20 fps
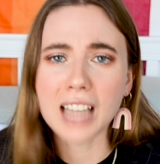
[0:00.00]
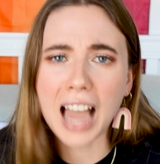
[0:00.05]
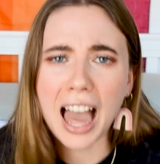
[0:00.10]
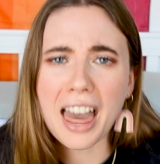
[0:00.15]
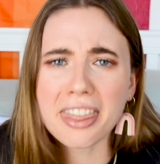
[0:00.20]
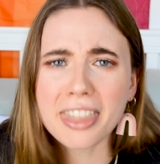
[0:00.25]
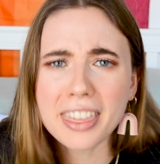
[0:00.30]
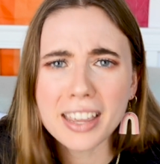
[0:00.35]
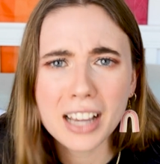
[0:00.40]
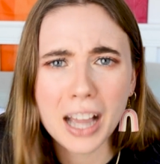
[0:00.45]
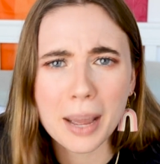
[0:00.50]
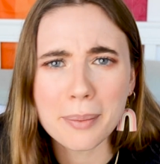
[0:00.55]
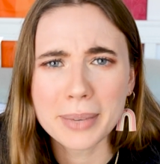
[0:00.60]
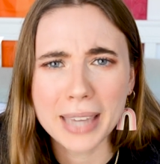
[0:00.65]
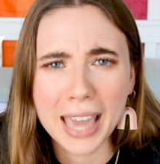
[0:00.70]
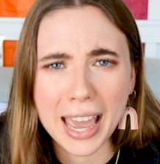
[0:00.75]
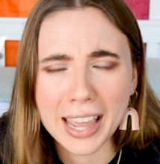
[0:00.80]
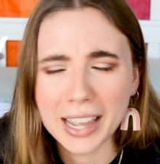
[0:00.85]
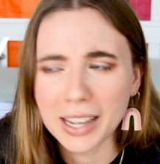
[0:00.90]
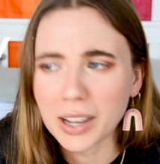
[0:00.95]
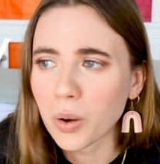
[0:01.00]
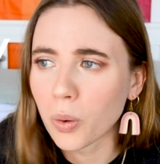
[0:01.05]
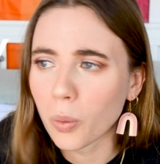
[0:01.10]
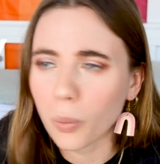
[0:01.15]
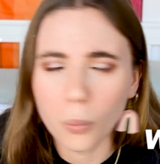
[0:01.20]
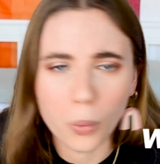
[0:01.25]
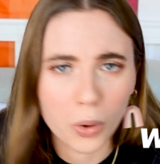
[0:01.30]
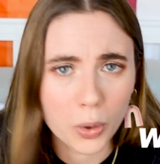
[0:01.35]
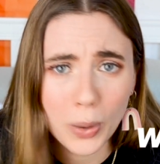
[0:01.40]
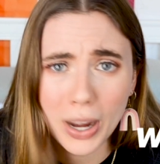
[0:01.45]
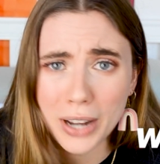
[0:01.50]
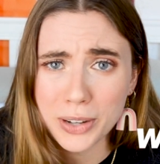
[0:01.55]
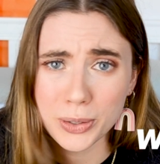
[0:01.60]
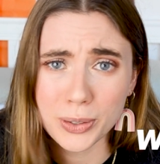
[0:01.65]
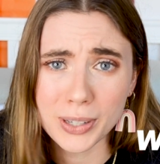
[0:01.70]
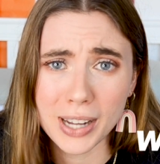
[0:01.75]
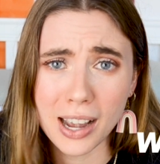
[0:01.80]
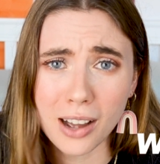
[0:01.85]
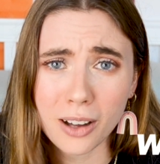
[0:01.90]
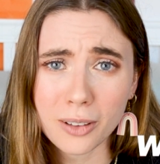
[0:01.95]
I think I'm gay. What do I do
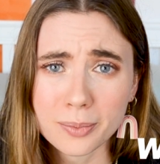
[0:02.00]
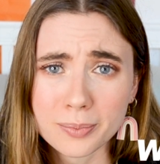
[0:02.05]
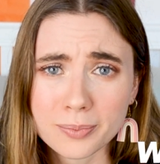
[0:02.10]
now?